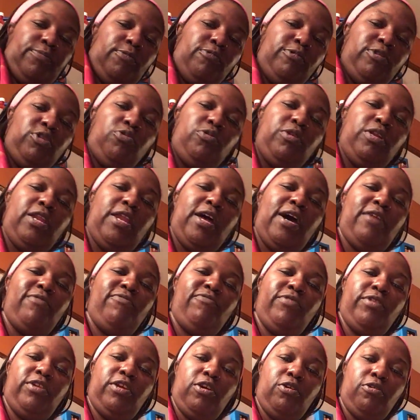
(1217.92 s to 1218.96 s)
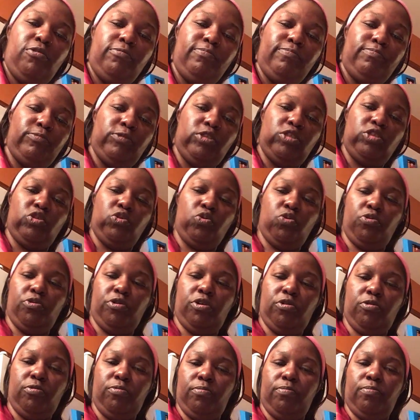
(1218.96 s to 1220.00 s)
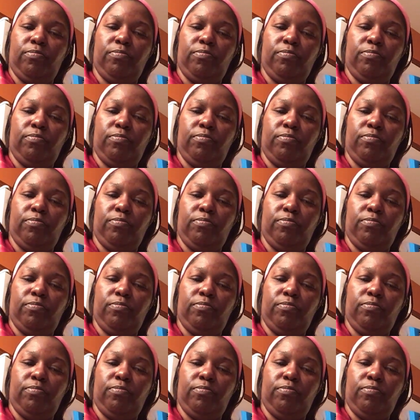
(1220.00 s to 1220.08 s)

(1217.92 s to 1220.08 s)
We're doing a live video tutorial.